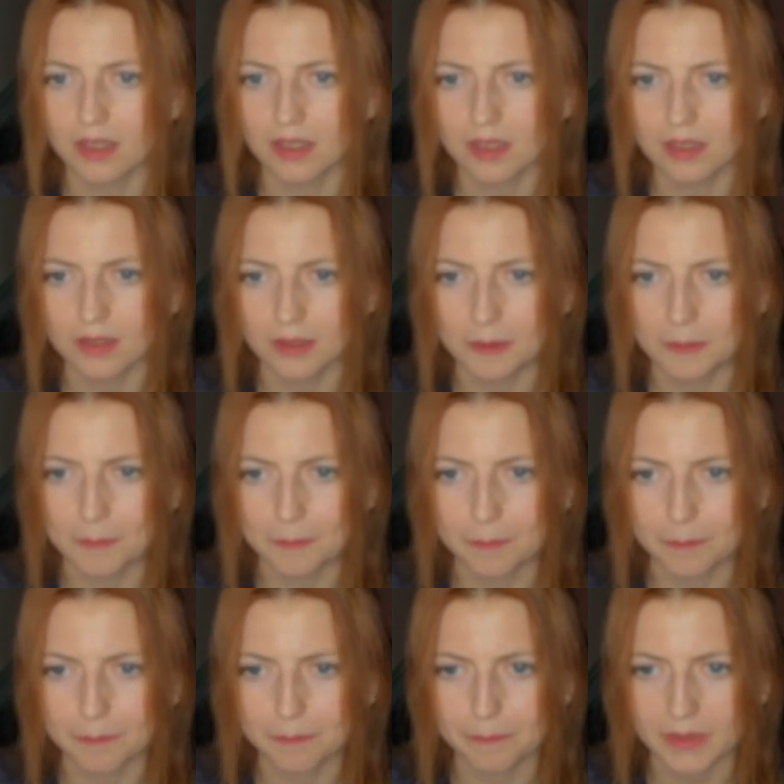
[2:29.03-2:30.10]

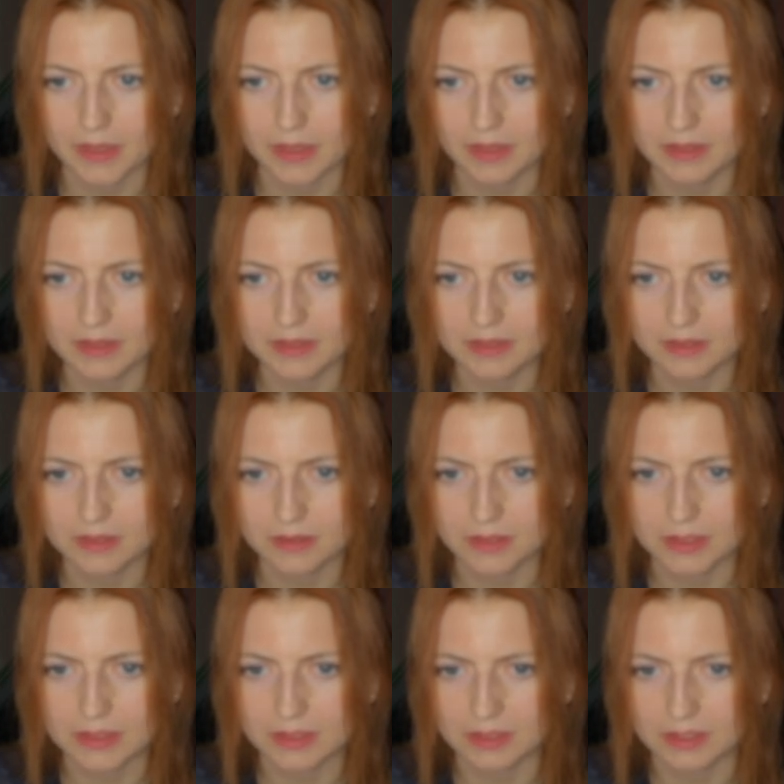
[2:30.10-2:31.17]
And
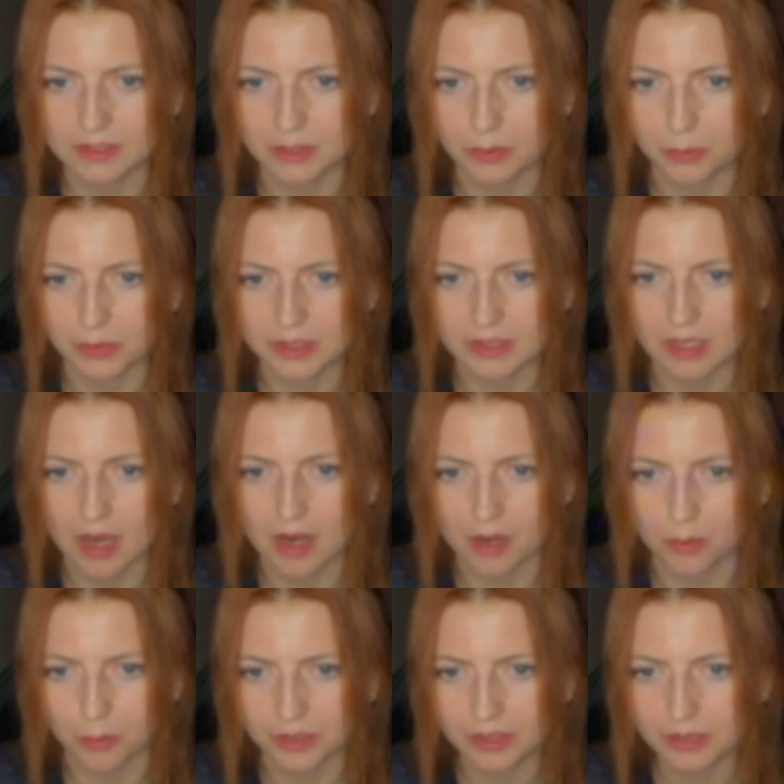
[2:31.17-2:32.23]
let's continue with our
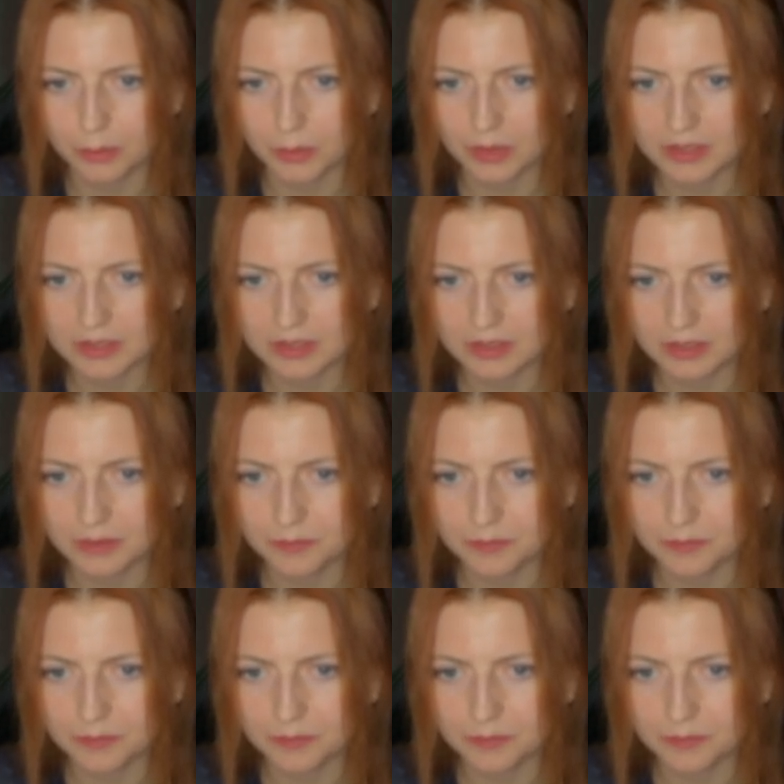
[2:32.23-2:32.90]
request.